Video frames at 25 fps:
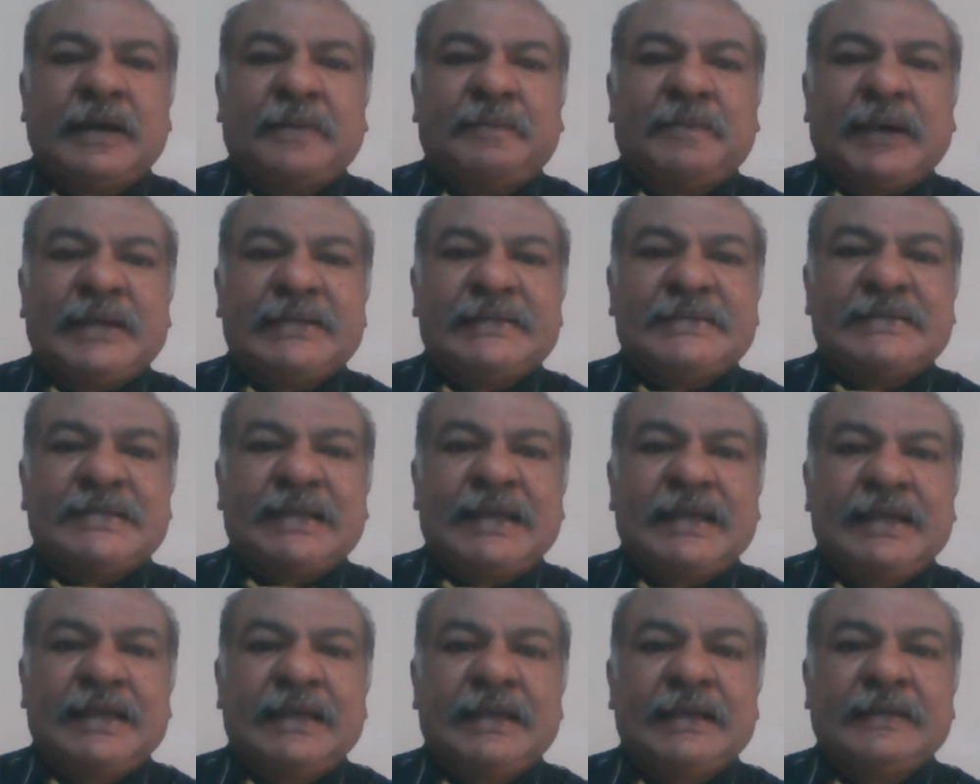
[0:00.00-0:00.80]
pus
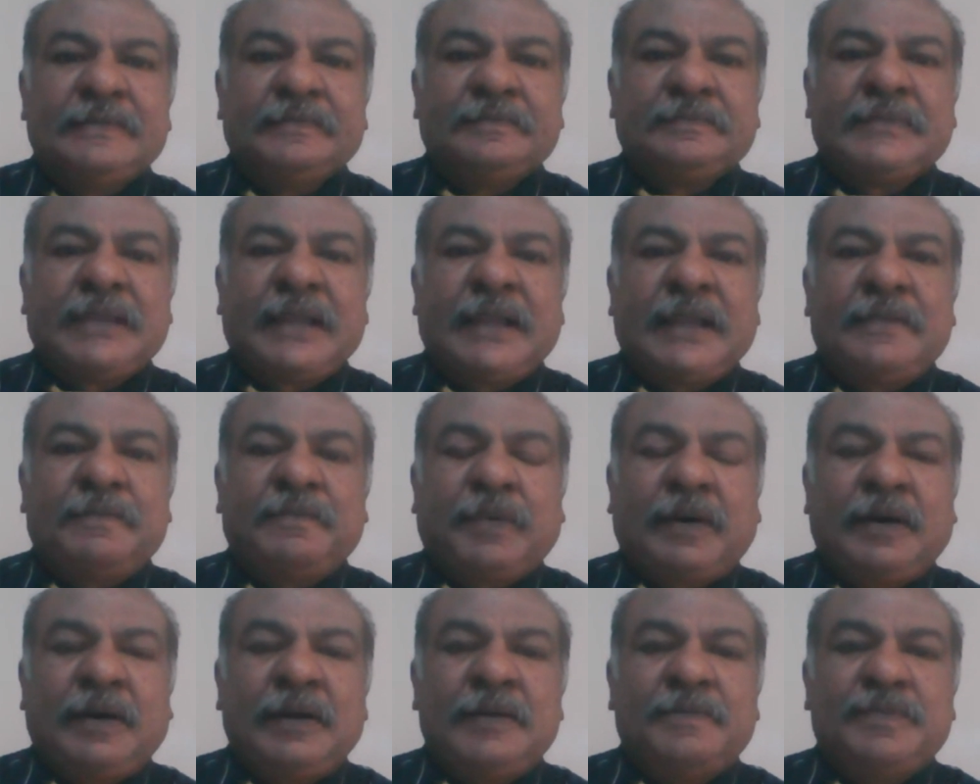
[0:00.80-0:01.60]
and
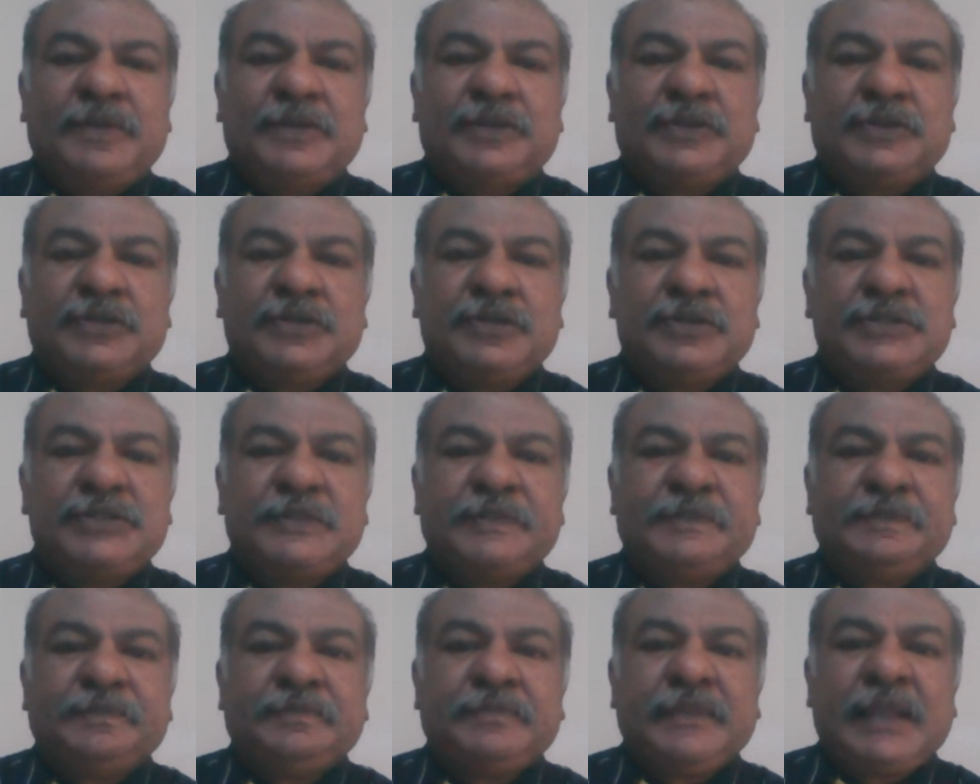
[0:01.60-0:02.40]
polyp tissues.